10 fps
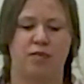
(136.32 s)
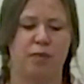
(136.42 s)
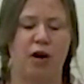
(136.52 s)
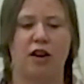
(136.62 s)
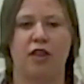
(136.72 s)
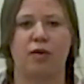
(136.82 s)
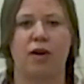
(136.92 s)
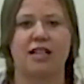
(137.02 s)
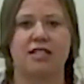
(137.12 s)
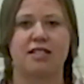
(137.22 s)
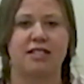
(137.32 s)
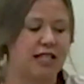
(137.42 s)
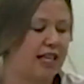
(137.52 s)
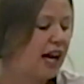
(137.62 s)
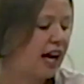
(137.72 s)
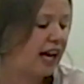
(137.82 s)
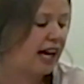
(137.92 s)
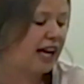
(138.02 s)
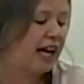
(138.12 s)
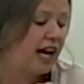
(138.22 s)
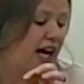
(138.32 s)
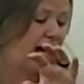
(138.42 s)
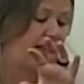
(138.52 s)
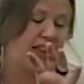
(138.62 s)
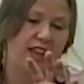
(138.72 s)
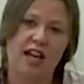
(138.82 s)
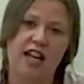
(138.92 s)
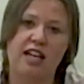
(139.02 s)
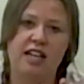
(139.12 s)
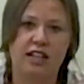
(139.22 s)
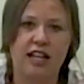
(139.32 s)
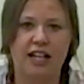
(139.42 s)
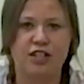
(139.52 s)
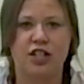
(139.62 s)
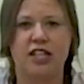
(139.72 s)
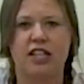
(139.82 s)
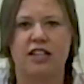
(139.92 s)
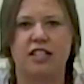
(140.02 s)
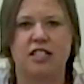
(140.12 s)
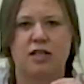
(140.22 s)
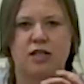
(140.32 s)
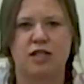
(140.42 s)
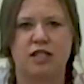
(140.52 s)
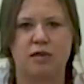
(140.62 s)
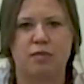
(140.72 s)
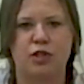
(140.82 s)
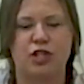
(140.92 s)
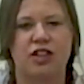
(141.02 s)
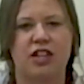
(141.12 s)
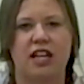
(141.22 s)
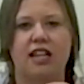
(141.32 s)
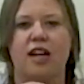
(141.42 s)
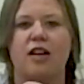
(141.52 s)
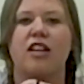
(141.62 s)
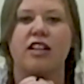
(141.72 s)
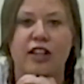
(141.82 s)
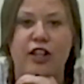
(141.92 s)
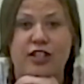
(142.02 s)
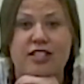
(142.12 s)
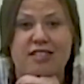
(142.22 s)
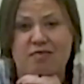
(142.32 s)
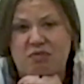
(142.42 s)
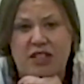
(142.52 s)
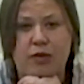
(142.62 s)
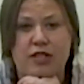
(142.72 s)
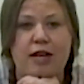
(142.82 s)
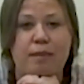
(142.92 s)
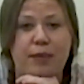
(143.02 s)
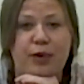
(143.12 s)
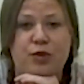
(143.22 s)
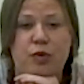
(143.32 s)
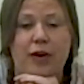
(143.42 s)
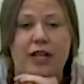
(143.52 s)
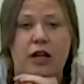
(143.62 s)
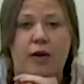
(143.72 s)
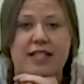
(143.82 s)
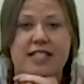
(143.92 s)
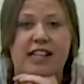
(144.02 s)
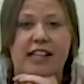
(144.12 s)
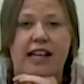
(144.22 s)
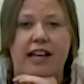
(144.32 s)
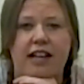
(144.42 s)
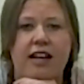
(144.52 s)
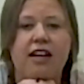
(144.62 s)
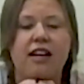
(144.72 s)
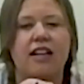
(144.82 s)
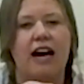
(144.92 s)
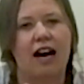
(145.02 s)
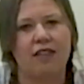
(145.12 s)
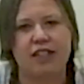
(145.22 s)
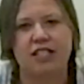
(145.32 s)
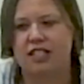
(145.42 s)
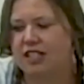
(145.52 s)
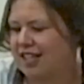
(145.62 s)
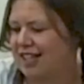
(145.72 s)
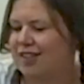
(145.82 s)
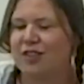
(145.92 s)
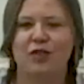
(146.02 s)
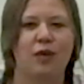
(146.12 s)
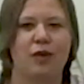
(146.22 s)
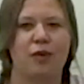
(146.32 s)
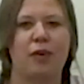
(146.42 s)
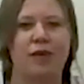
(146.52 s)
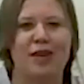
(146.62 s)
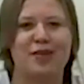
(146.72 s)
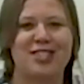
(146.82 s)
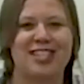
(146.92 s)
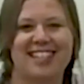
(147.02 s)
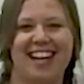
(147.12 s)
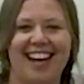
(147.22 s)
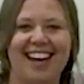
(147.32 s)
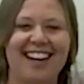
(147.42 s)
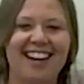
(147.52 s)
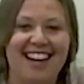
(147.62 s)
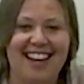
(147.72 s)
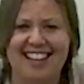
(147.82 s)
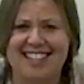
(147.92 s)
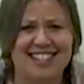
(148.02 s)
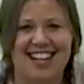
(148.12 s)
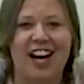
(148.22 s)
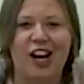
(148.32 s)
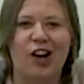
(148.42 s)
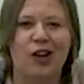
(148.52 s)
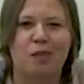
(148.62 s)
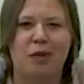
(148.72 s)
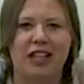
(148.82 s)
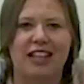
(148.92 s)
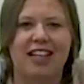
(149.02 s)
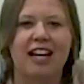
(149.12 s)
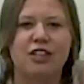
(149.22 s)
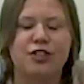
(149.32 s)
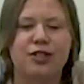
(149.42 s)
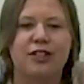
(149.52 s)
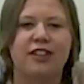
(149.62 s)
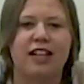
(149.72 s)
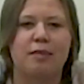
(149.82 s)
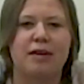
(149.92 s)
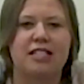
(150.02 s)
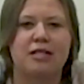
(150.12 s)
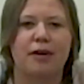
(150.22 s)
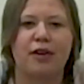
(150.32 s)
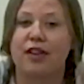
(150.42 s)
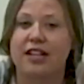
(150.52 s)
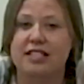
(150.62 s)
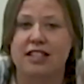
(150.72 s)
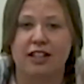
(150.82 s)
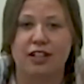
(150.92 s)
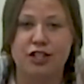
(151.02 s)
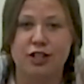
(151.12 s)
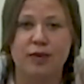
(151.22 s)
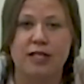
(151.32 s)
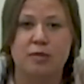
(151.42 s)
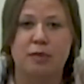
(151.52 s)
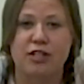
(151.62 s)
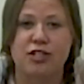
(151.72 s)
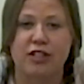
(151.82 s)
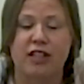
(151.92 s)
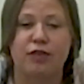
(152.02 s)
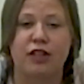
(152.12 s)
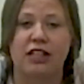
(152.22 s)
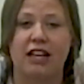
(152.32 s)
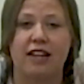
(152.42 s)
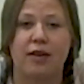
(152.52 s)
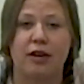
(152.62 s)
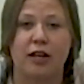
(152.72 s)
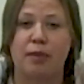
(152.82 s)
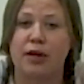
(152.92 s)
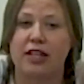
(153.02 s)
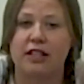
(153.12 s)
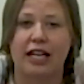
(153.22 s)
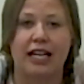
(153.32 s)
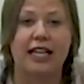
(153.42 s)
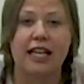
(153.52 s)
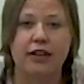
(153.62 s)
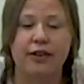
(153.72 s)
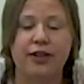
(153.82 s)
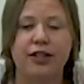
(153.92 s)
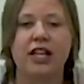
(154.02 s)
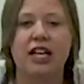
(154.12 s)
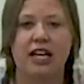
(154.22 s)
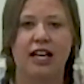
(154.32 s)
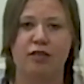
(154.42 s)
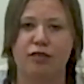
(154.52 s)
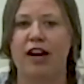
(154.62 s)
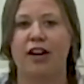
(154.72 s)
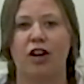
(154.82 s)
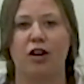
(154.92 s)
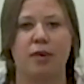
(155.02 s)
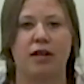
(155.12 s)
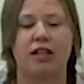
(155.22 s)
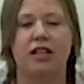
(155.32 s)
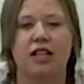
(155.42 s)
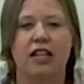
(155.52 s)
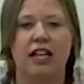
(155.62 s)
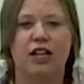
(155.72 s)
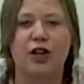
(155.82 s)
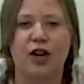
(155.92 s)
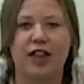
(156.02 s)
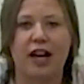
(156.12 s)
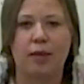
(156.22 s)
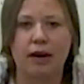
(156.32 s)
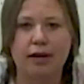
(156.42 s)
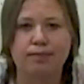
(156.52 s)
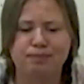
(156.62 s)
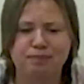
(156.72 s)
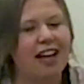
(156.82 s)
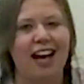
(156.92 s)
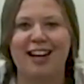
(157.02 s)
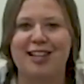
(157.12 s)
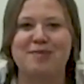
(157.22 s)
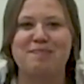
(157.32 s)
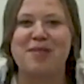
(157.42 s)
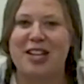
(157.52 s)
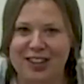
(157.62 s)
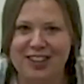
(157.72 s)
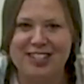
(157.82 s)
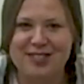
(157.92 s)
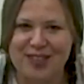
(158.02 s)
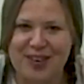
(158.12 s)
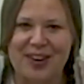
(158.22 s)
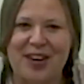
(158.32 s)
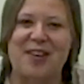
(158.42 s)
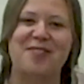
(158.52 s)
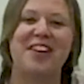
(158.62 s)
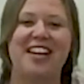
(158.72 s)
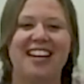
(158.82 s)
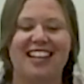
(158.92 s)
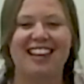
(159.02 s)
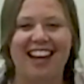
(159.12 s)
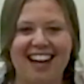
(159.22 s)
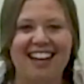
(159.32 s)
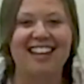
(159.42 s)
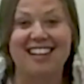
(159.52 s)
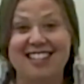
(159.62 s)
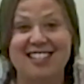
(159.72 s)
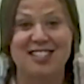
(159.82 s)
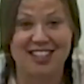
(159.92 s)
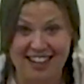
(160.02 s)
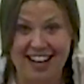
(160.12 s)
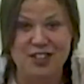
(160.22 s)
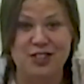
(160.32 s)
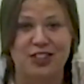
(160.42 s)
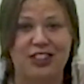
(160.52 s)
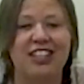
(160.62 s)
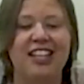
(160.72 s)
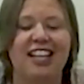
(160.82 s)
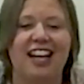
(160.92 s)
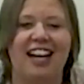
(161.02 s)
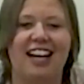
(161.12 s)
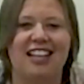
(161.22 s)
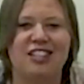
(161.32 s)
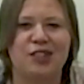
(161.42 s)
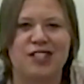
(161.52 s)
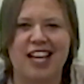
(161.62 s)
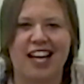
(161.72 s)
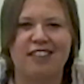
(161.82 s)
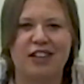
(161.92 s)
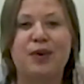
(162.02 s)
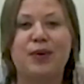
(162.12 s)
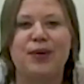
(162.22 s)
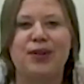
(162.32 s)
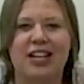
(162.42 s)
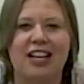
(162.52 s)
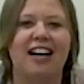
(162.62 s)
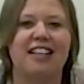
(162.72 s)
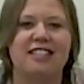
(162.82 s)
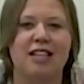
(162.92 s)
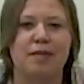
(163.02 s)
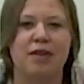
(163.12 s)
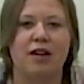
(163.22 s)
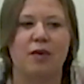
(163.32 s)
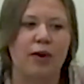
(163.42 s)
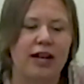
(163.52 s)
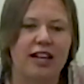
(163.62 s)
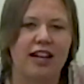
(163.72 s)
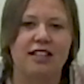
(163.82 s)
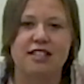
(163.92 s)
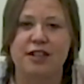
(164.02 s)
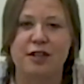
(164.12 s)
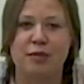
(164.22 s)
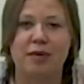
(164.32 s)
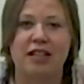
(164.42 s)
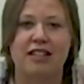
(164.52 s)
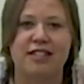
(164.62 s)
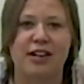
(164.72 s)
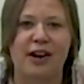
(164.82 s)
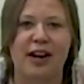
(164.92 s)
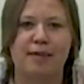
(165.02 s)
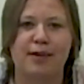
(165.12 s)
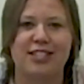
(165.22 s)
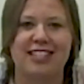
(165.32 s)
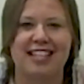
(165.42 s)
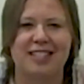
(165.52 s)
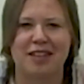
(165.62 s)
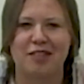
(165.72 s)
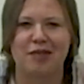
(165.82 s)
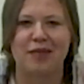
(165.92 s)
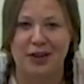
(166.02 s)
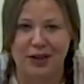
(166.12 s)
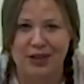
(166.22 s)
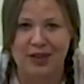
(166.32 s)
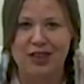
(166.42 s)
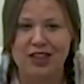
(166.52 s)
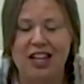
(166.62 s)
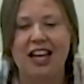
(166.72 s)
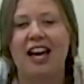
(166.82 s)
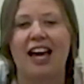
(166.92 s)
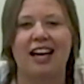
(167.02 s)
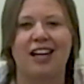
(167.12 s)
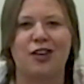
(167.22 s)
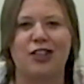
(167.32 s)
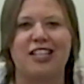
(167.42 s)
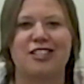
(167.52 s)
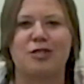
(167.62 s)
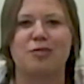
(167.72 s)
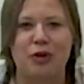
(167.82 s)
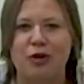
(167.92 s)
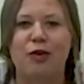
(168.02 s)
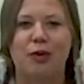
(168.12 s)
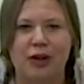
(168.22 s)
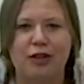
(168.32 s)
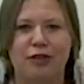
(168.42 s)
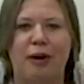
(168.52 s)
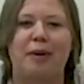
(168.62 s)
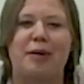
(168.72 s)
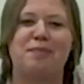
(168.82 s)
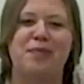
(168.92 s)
part of the rocks to decay, and then they kind of turn into this smushy thing that looks and resembles what we know as clay. Obviously, with what we use today, it's not all completely natural, and they mix some other things in there too, especially for clay that we're going to put in like a kiln and fire up and cook that way. And its purest form, clay is natural. And so it's kind of a cool concept that we as humans are able to take something from the earth and create such beautiful work from it.